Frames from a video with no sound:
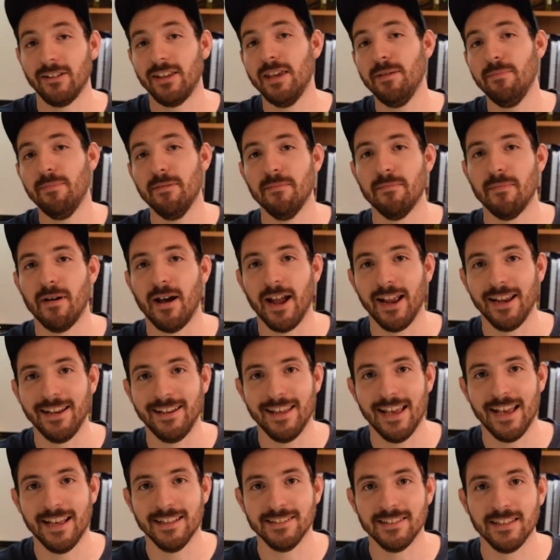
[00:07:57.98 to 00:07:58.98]
Now keep in
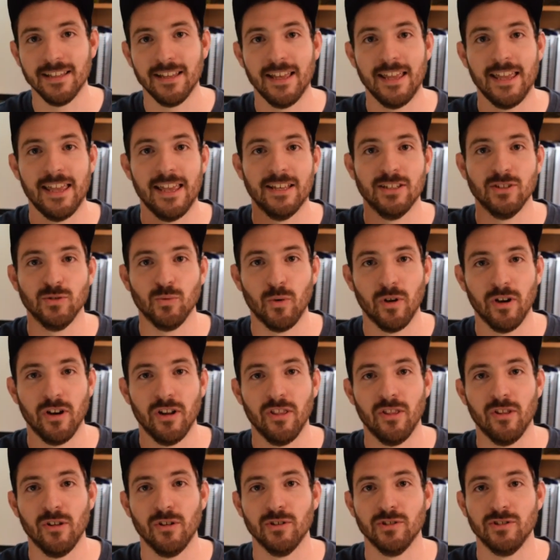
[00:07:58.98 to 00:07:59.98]
mind, Tesla is one
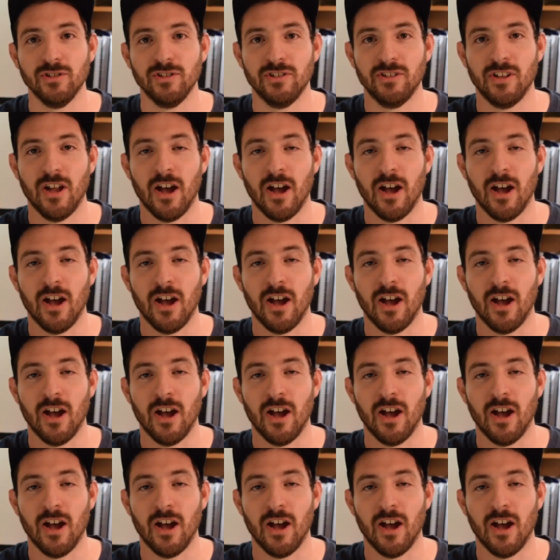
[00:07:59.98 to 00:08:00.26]
of those